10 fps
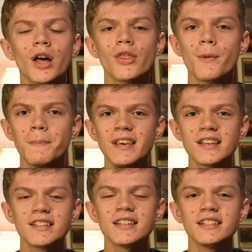the
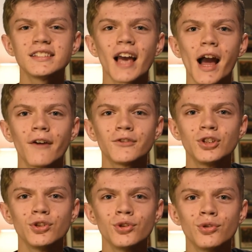PCs have
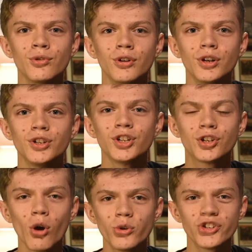to
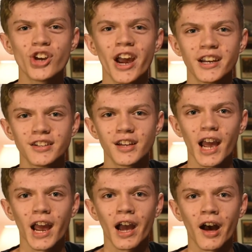negotiate
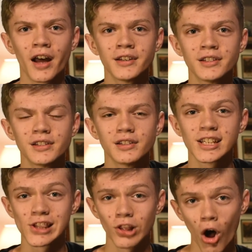and
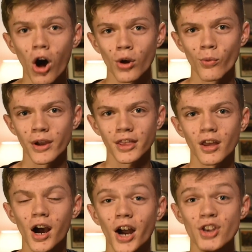get along with
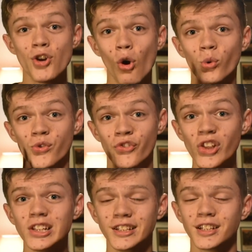a known
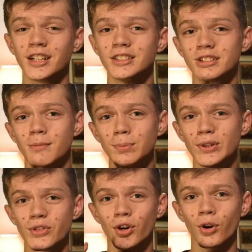villain to
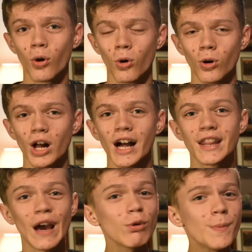complete their goal.
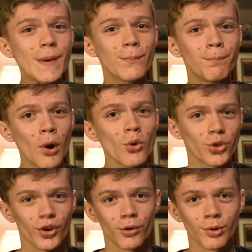That would be
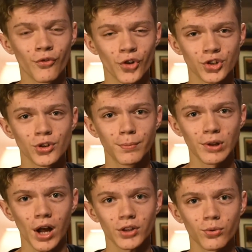both a reversal
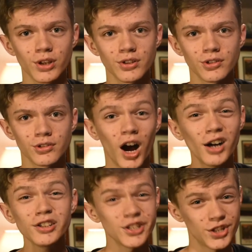plot twist,
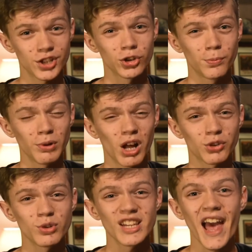a conditional plot
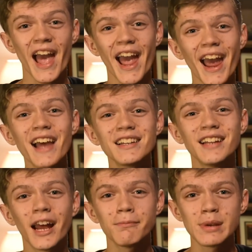twist, and
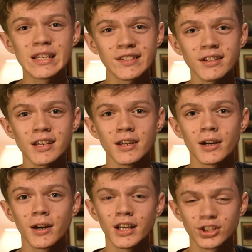an NPC
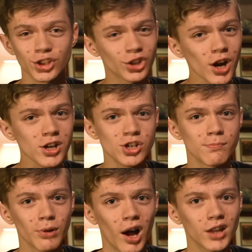introduction
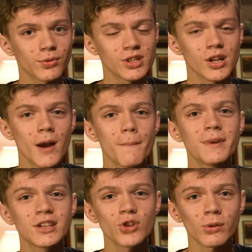plot twist.
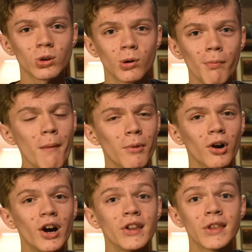Because you have to
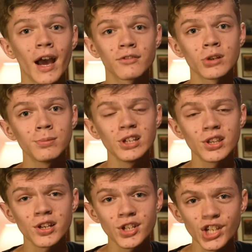remember, they have to complete
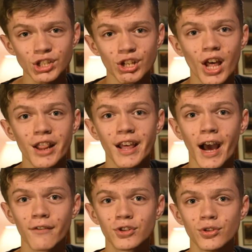the condition. They
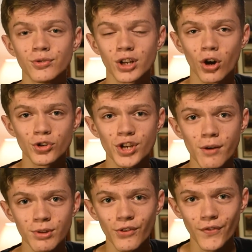have to
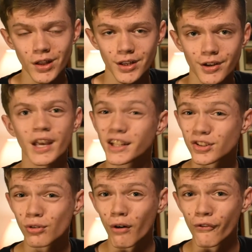negotiate with the villain.
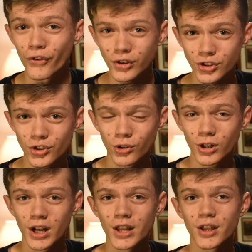It's a reversal
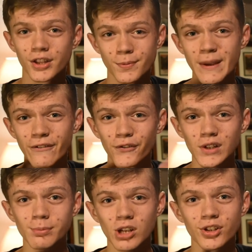that's being
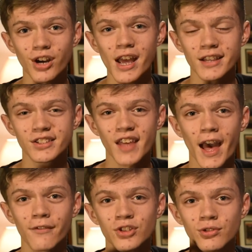flipped on their heads. They
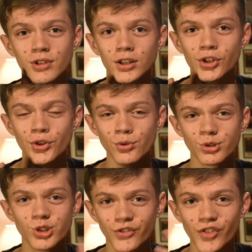have to
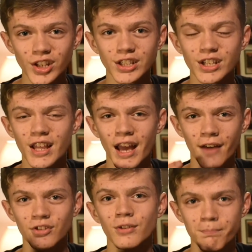use the villain. They
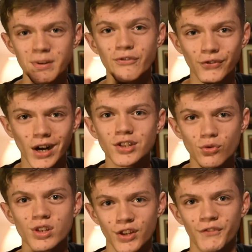have to be
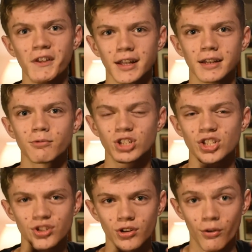friends with the villain, which
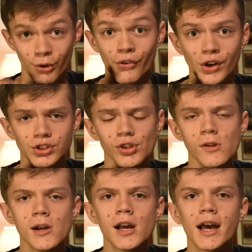is a reversal.